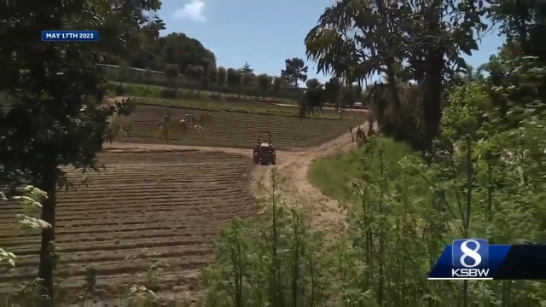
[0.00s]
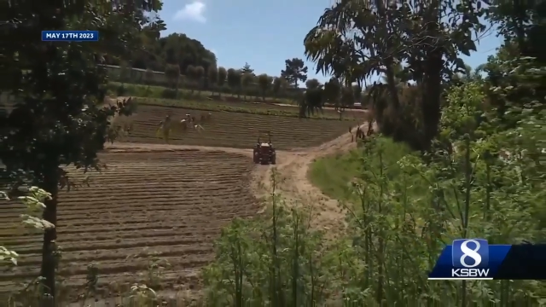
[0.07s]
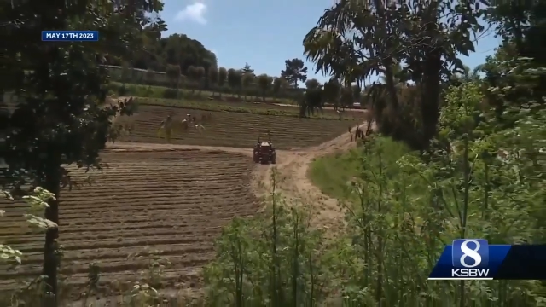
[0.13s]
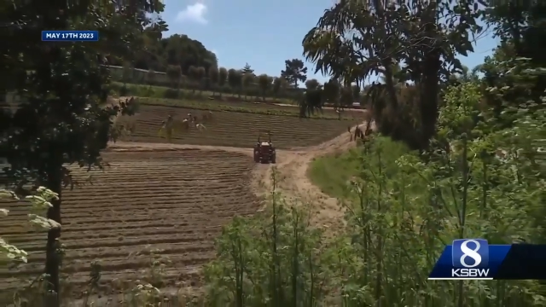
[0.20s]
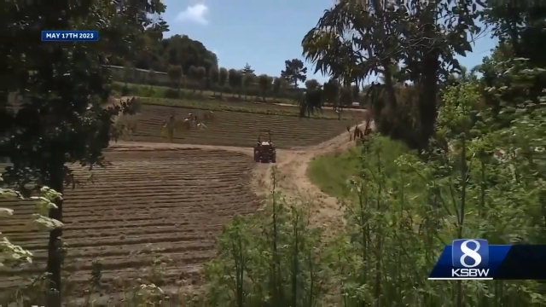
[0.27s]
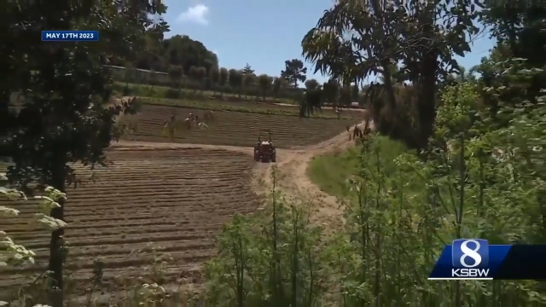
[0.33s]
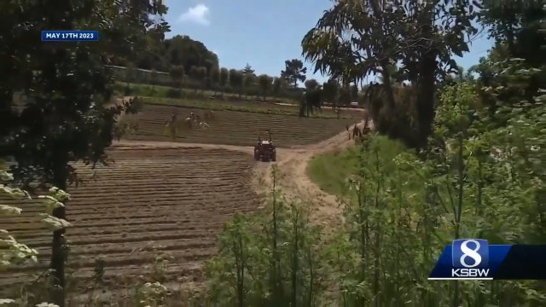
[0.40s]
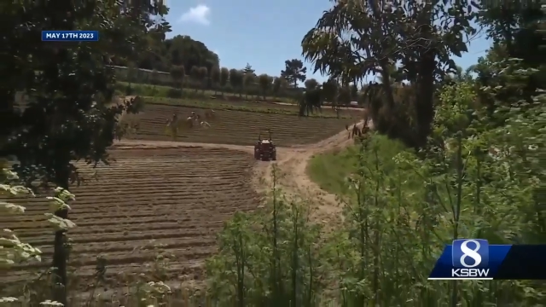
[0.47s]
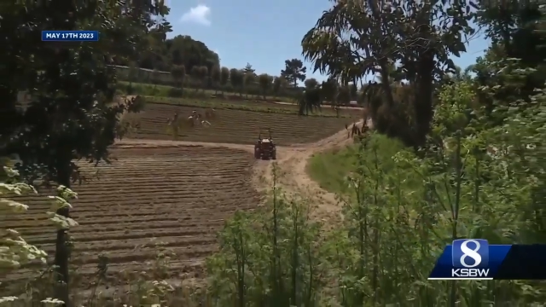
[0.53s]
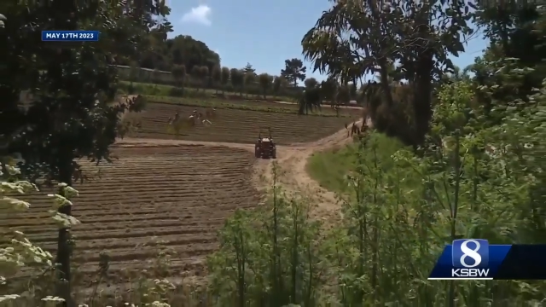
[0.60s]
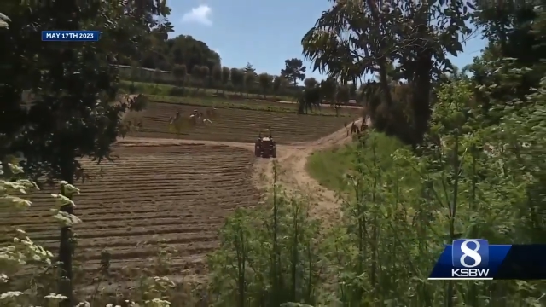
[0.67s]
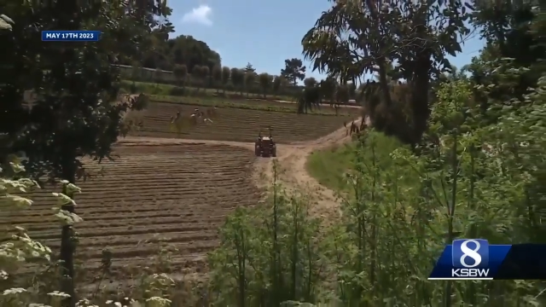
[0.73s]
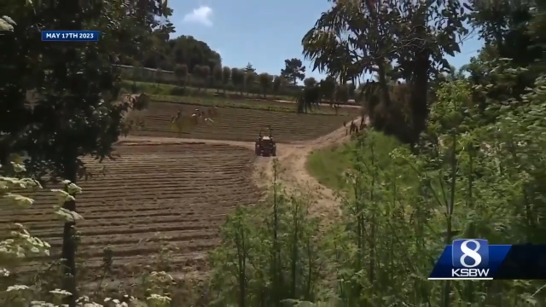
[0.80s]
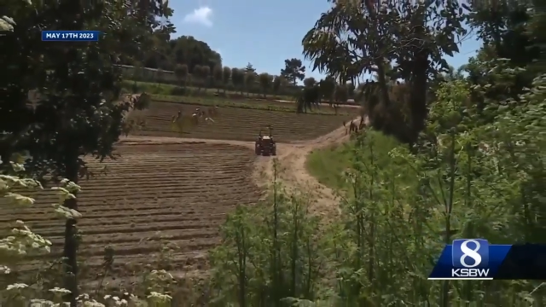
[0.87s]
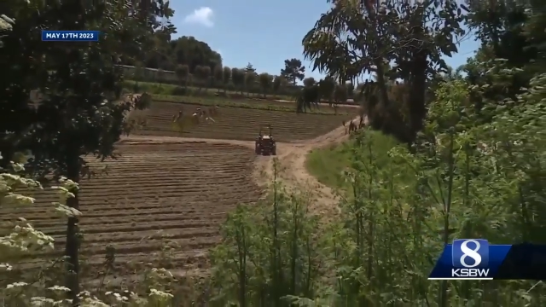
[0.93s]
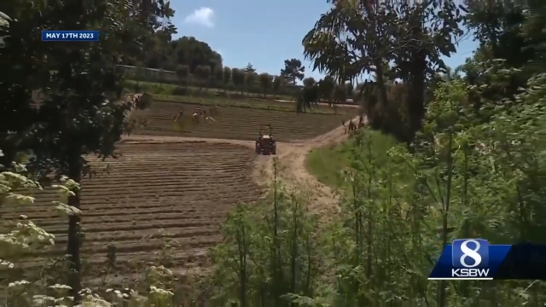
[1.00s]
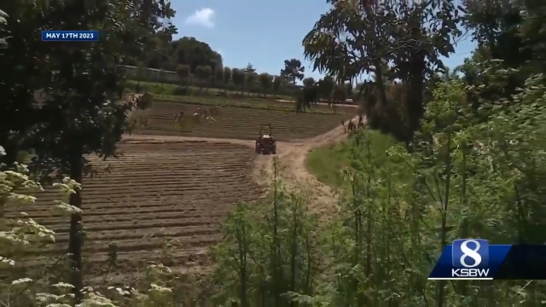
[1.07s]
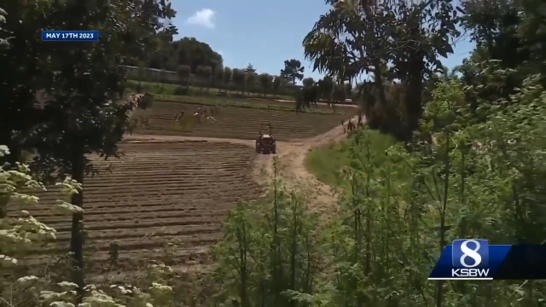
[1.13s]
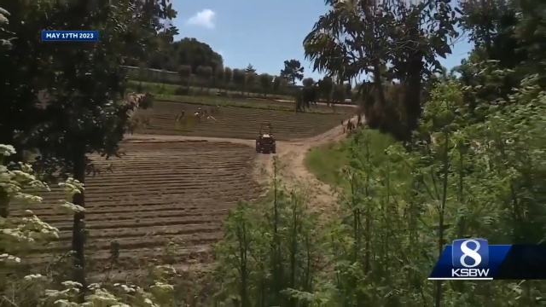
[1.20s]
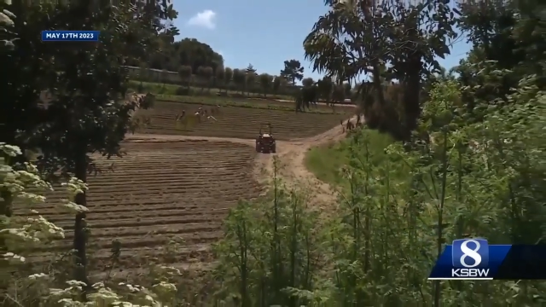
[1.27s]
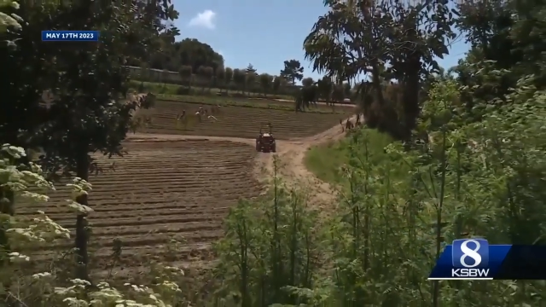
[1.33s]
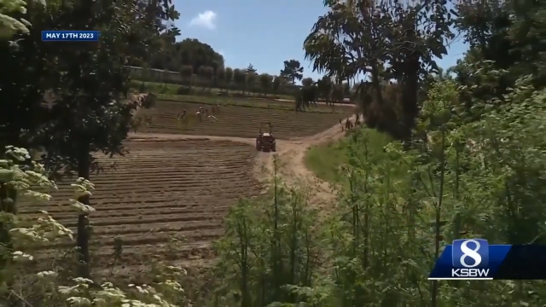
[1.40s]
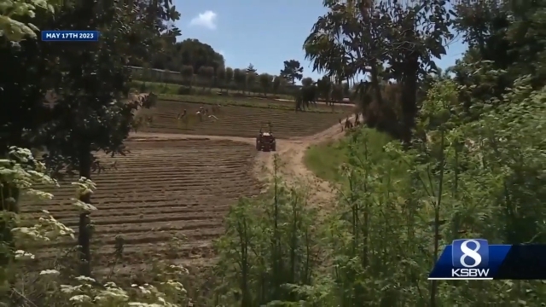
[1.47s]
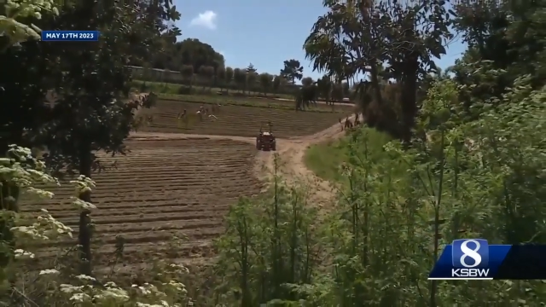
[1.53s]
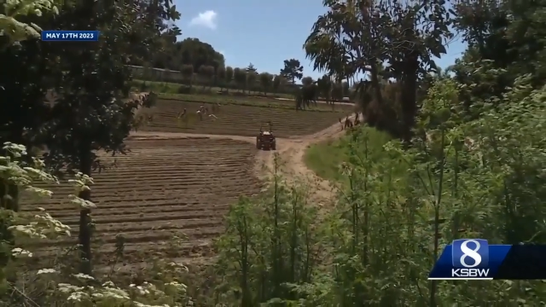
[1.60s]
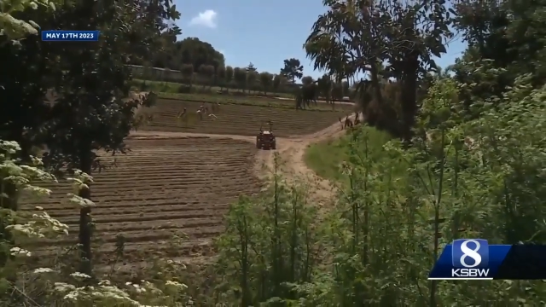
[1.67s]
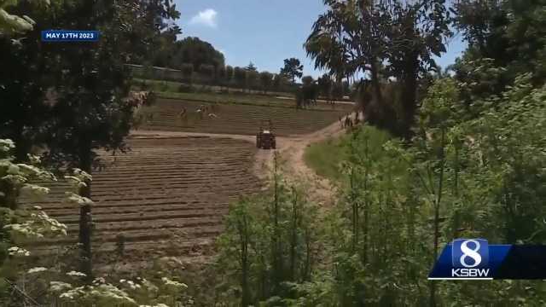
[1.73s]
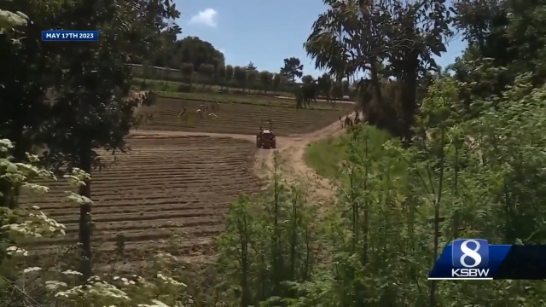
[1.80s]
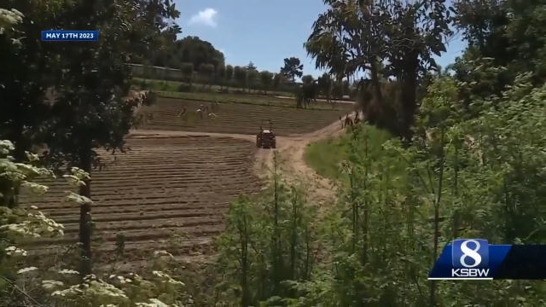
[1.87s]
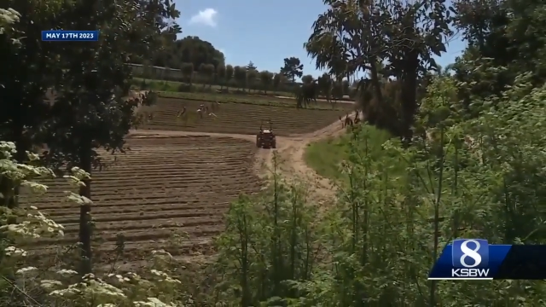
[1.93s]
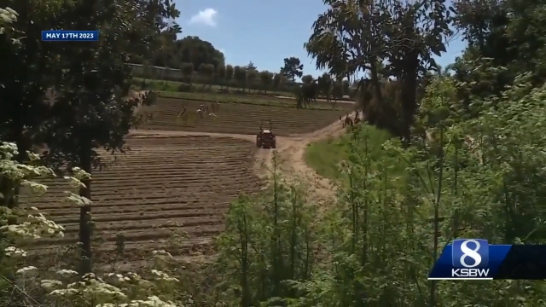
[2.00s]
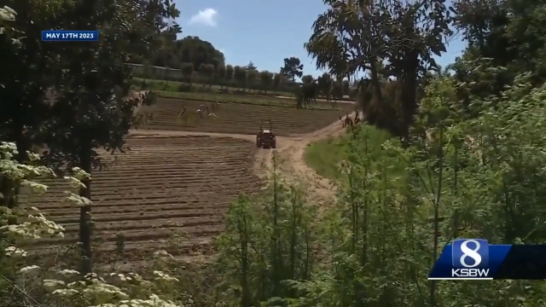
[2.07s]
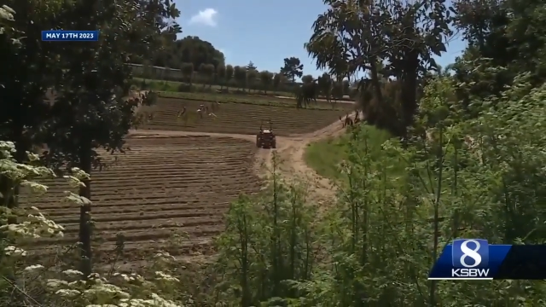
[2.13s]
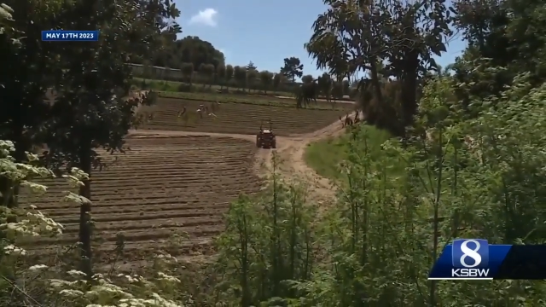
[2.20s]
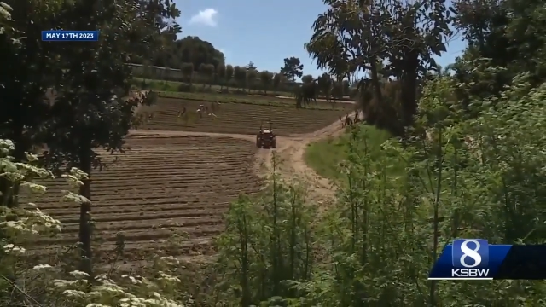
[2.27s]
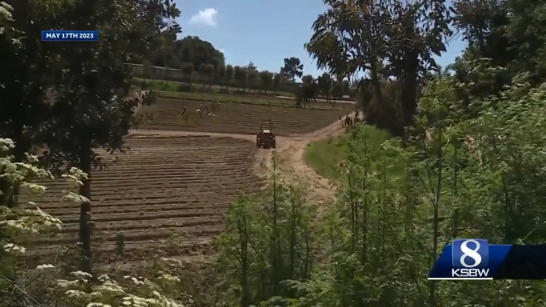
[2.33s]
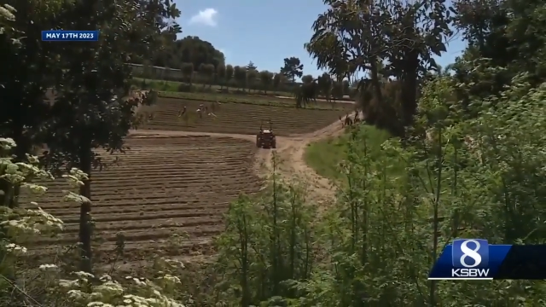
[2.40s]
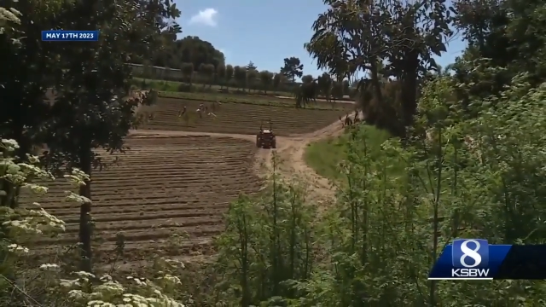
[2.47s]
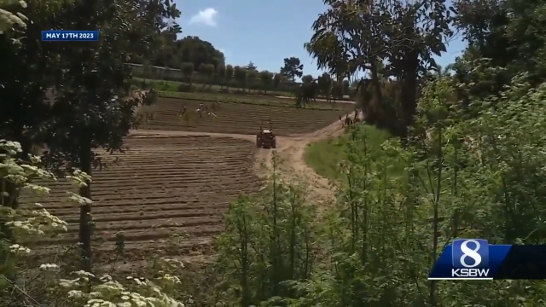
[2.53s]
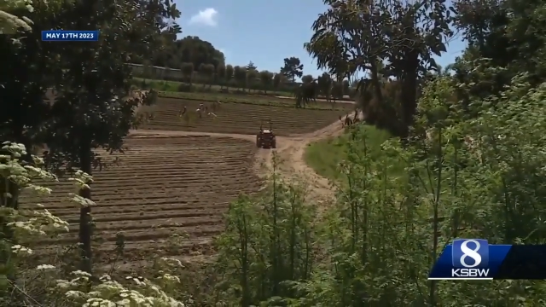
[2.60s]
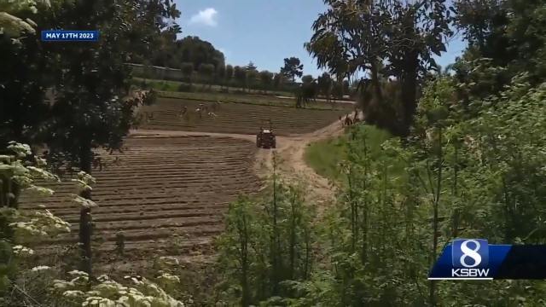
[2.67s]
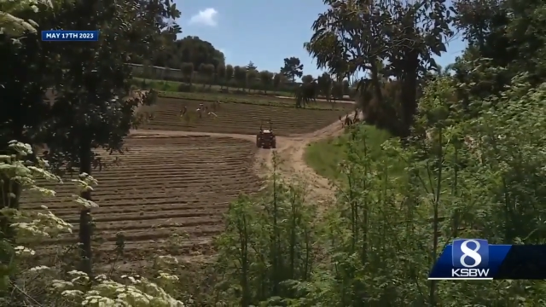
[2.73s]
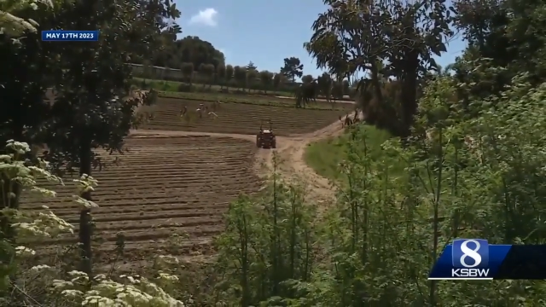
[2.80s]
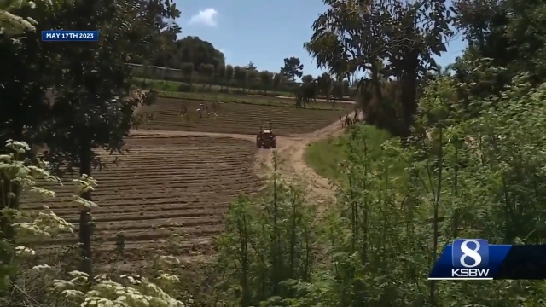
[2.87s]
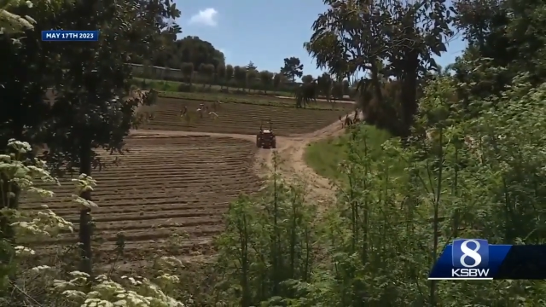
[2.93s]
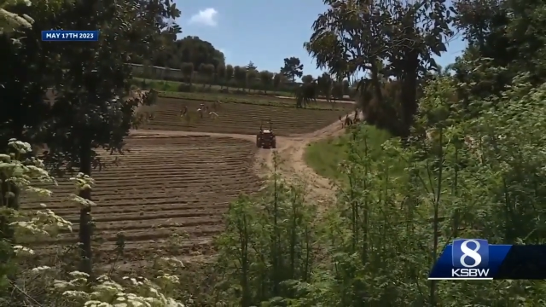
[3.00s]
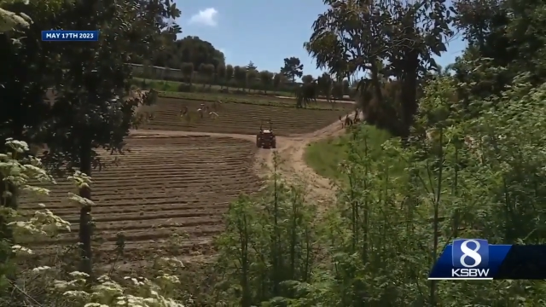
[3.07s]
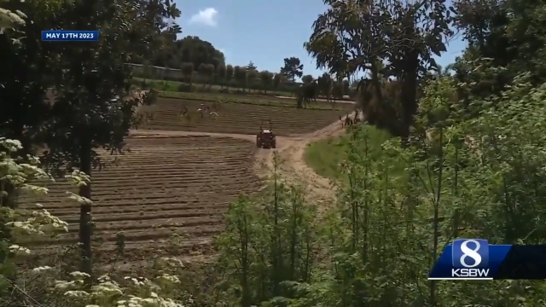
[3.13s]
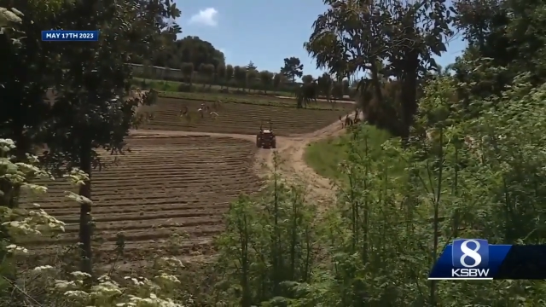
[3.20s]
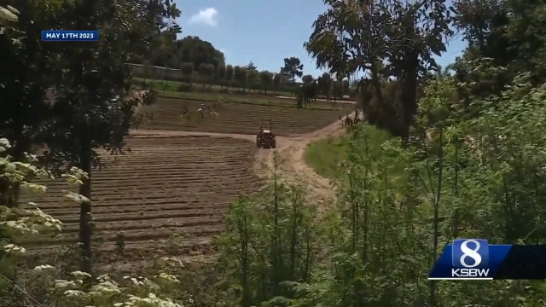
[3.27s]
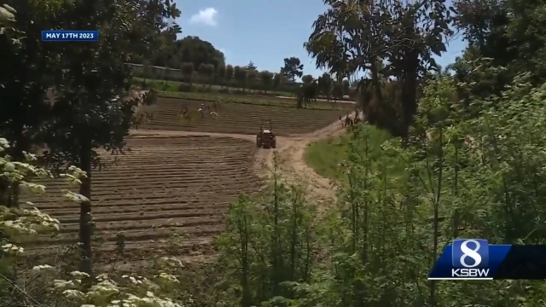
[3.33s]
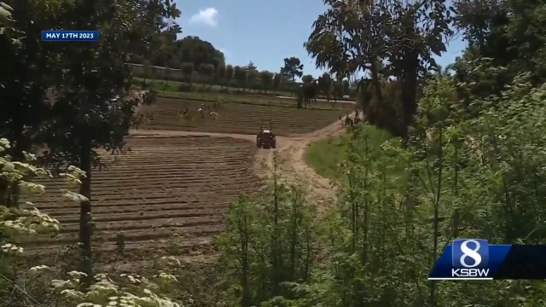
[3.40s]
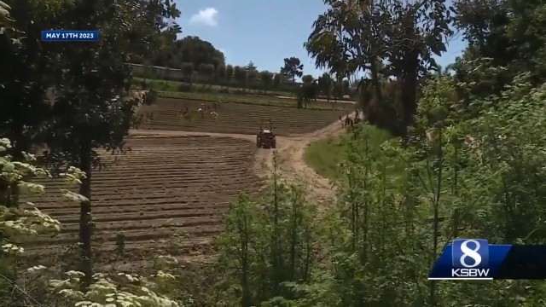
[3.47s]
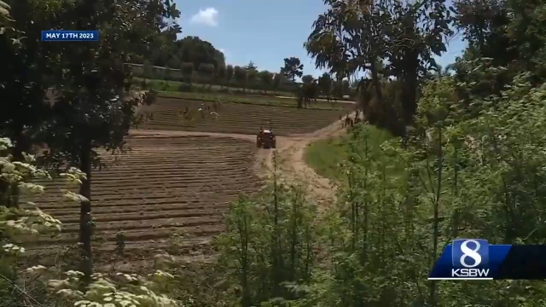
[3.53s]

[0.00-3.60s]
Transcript: [unreadable: no face in view]